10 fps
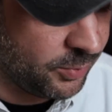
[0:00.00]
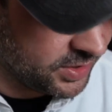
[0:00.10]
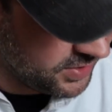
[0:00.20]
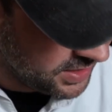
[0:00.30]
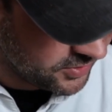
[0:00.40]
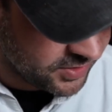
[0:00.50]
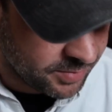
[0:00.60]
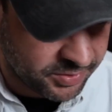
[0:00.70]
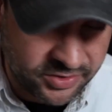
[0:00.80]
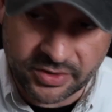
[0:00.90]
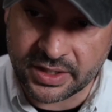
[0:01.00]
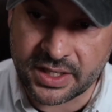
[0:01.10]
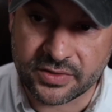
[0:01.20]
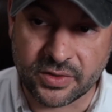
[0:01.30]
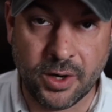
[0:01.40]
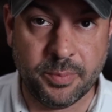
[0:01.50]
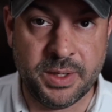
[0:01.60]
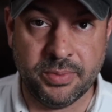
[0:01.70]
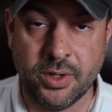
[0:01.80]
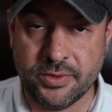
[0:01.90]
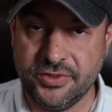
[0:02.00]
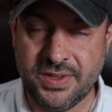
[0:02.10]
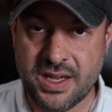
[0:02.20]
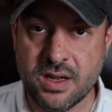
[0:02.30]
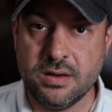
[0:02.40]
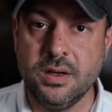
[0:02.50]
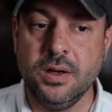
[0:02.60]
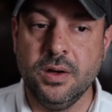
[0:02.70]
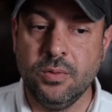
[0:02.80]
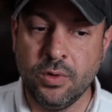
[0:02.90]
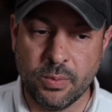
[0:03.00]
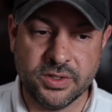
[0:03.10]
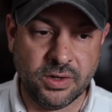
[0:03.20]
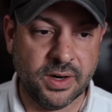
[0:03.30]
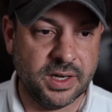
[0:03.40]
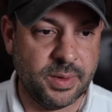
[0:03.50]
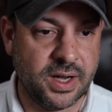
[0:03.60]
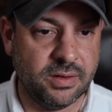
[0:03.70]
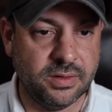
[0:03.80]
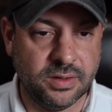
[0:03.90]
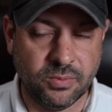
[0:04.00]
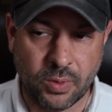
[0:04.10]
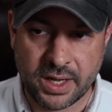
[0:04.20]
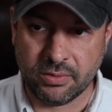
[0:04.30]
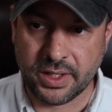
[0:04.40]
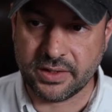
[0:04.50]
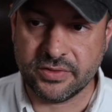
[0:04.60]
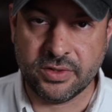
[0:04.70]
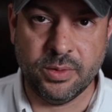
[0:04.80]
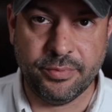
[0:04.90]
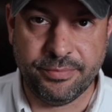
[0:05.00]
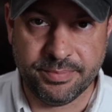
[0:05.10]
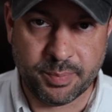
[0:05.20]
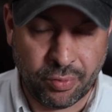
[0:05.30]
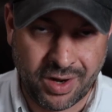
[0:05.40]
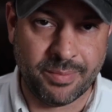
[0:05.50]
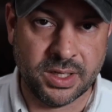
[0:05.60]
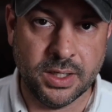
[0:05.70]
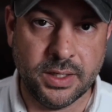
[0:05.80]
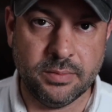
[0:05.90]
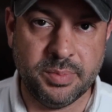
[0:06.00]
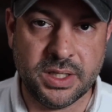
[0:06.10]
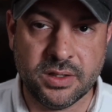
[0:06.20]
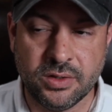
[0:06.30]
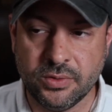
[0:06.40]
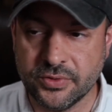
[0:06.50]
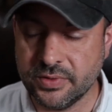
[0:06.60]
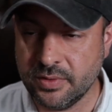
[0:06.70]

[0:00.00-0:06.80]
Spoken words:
to take this opportunity to help people understand what we're talking about, why I don't like this term prop gun being used.